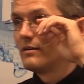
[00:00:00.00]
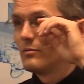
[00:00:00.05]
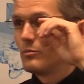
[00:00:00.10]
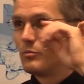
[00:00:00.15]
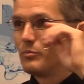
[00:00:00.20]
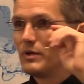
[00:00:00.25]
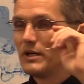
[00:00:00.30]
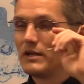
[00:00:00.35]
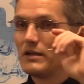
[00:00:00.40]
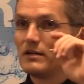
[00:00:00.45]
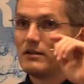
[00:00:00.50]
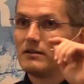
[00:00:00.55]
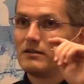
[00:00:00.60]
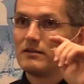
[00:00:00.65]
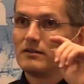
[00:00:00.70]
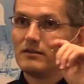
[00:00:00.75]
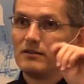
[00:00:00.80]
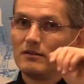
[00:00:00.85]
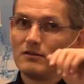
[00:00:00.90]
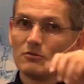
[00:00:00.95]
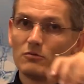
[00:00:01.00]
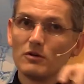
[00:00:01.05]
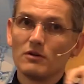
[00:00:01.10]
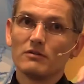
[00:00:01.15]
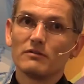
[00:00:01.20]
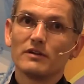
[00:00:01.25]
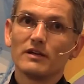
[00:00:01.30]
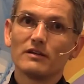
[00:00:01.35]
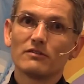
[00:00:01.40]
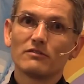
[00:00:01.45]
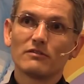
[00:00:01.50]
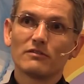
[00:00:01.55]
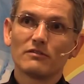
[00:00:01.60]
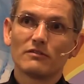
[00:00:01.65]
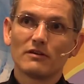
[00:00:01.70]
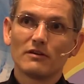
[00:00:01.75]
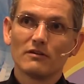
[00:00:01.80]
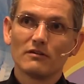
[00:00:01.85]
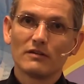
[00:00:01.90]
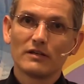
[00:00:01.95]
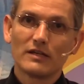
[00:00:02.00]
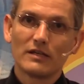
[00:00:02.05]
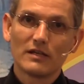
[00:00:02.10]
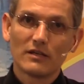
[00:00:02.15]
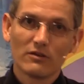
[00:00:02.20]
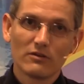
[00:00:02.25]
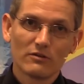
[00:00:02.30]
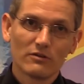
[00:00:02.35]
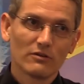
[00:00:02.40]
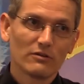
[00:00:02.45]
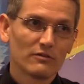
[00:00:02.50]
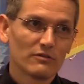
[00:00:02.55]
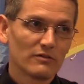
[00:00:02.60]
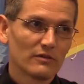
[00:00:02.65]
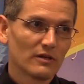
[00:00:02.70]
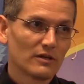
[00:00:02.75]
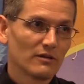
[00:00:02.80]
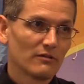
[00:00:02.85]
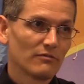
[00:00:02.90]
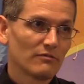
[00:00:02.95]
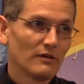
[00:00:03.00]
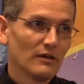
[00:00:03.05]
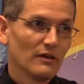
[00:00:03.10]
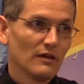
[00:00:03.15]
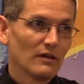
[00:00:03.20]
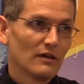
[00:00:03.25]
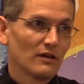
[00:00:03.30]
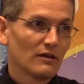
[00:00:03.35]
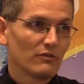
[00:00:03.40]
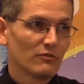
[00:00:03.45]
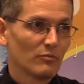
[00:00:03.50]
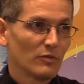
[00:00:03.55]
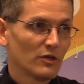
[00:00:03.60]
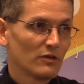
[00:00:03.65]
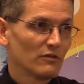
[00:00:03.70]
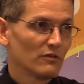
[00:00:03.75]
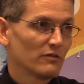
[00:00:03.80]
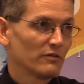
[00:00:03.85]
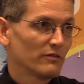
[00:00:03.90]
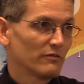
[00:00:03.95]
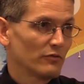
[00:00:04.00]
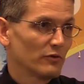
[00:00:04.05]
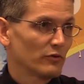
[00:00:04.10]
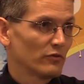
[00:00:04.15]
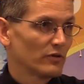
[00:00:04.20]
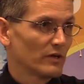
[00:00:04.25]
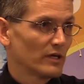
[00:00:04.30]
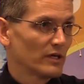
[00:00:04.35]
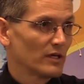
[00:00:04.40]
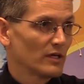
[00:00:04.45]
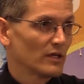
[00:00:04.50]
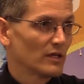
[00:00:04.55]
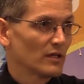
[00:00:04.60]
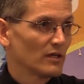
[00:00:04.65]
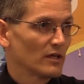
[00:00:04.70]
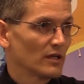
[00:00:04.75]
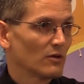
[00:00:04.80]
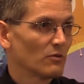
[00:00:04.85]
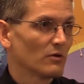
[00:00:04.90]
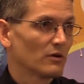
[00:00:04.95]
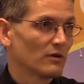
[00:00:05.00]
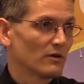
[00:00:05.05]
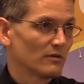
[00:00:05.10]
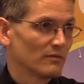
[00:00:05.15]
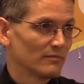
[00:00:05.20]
but you won't necessarily kill yourself as much as if you try to get it lower.